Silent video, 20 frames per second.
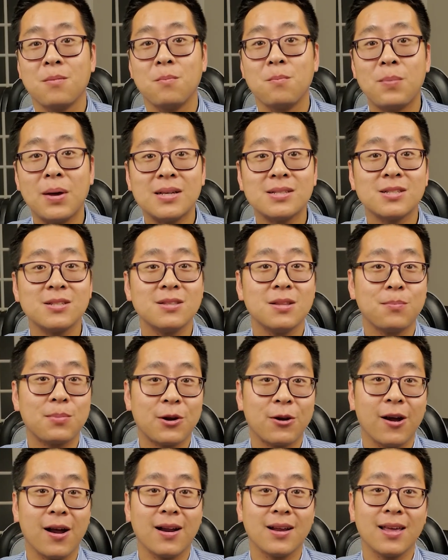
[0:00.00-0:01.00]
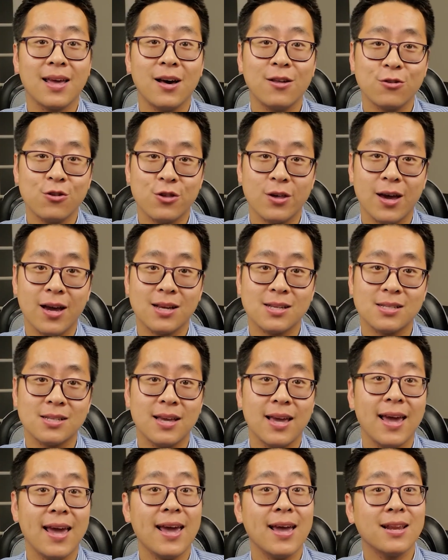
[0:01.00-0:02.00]
Based on the periodic health
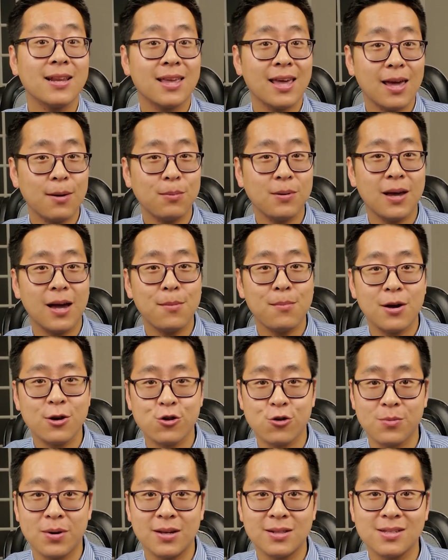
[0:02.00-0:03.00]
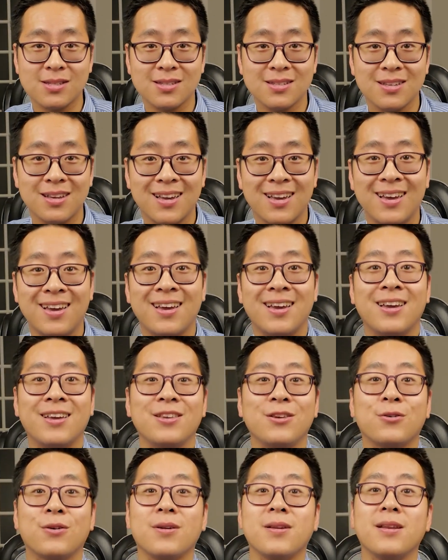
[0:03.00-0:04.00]
checks and KPI measurements,
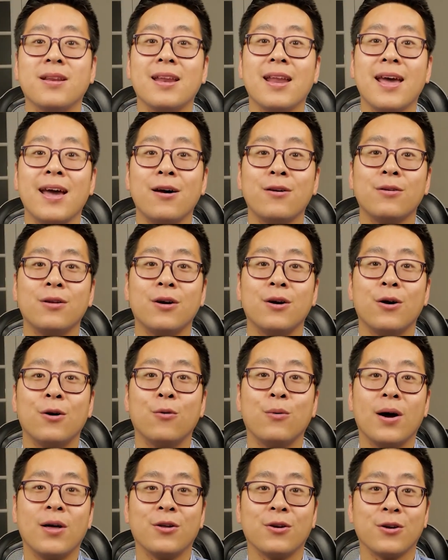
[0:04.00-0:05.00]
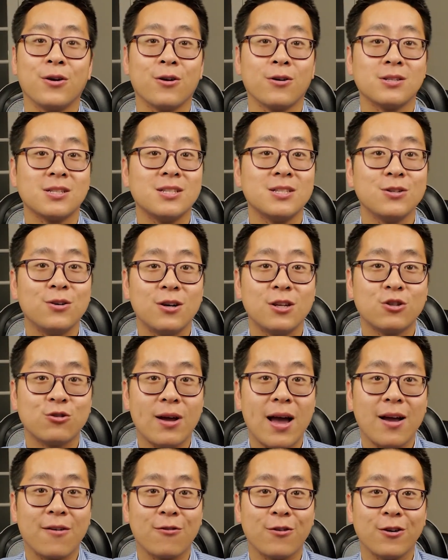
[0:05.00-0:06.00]
you can now know whether you're still on
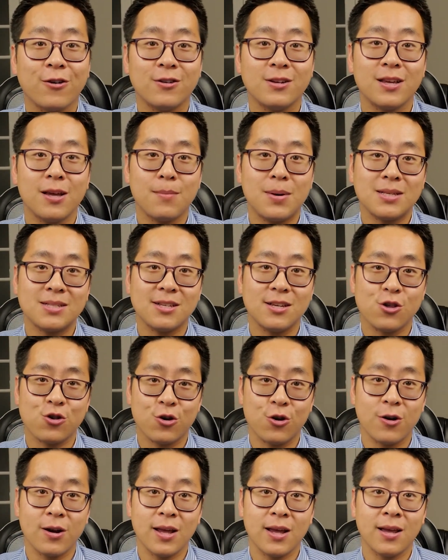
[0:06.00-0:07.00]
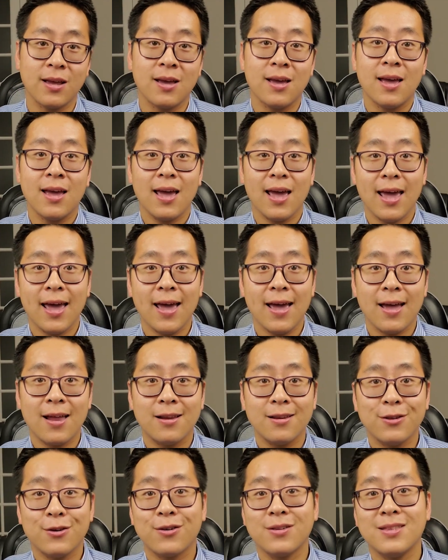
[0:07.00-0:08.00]
track for your DMSC journey,
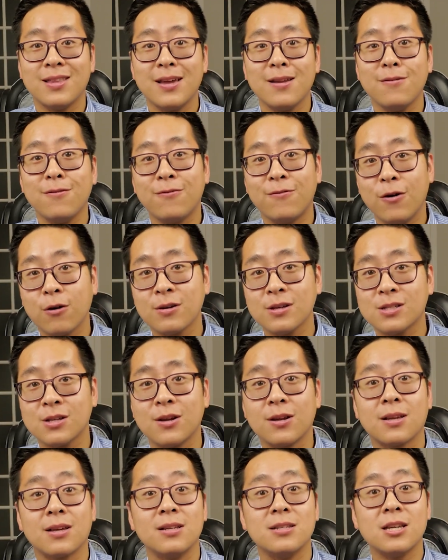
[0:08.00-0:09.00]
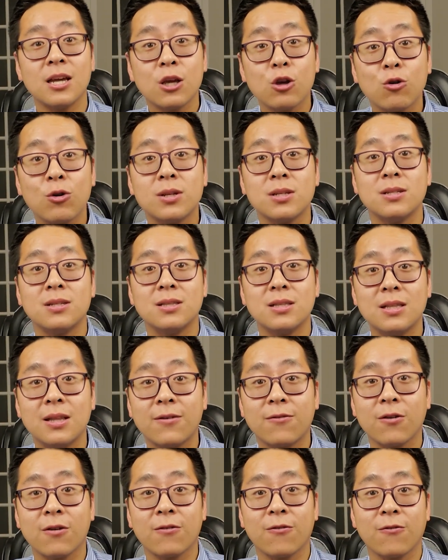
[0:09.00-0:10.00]
and you can then focus on continuing to
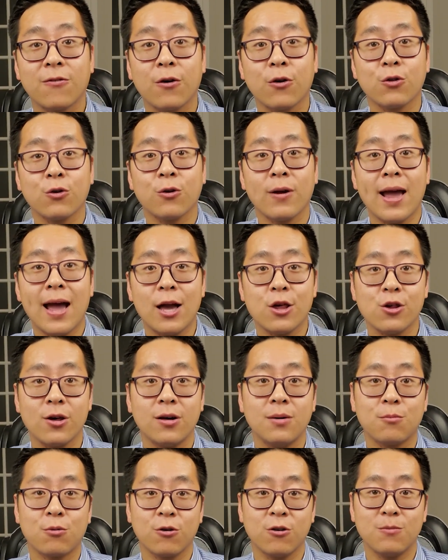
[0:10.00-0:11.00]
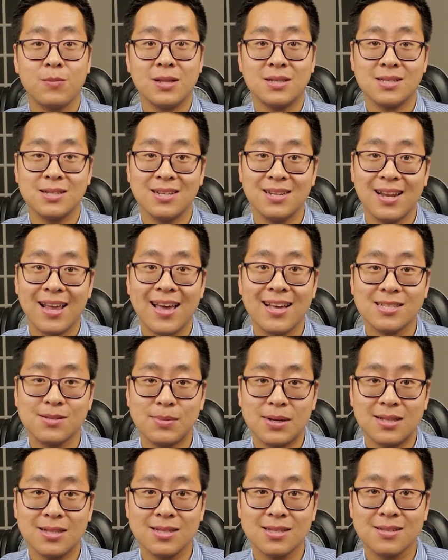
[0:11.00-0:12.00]
deliver further agile improvements and
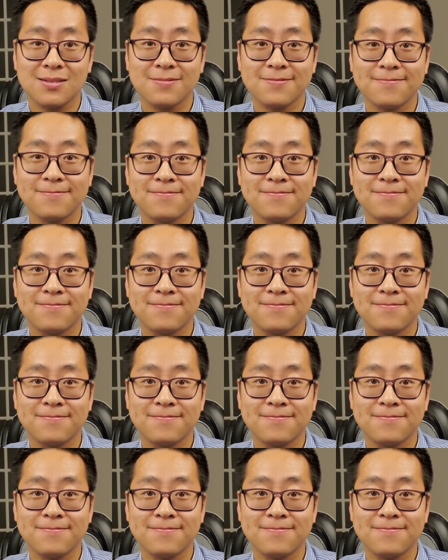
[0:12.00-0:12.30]
enhancements.